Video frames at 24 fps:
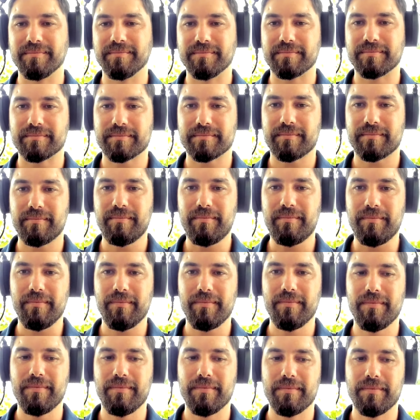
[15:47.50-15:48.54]

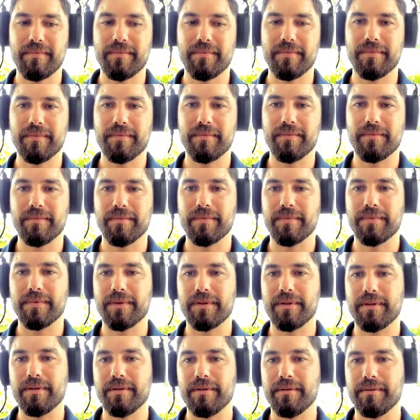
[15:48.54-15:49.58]

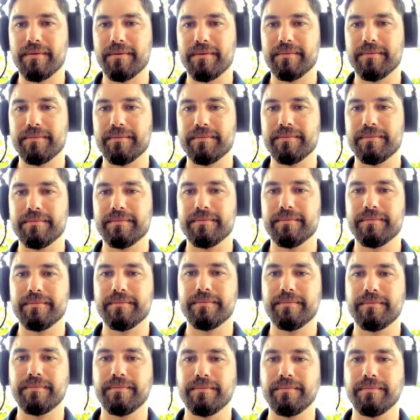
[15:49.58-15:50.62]

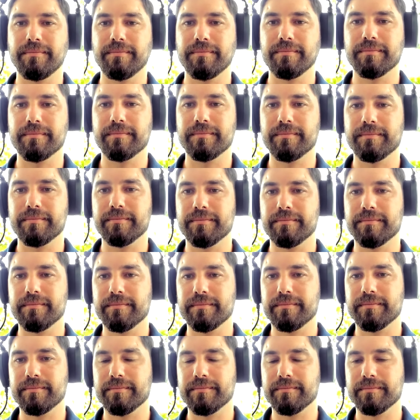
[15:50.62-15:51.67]

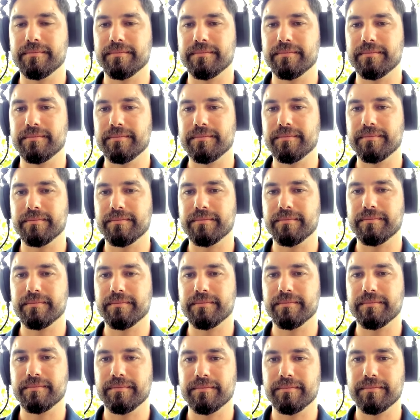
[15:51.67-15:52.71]

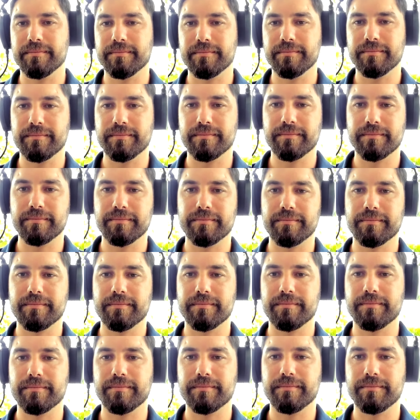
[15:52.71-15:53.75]

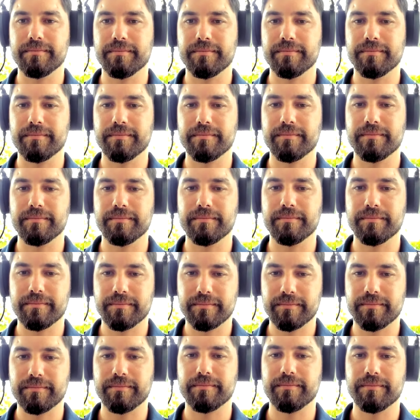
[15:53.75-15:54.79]

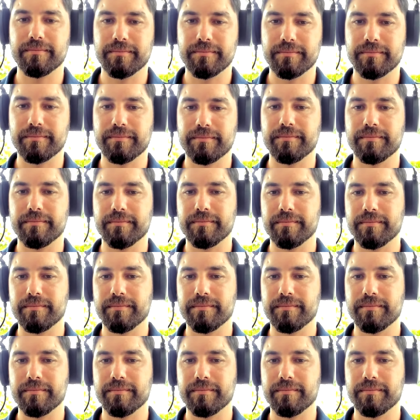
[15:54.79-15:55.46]
No words are spoken by the person on screen.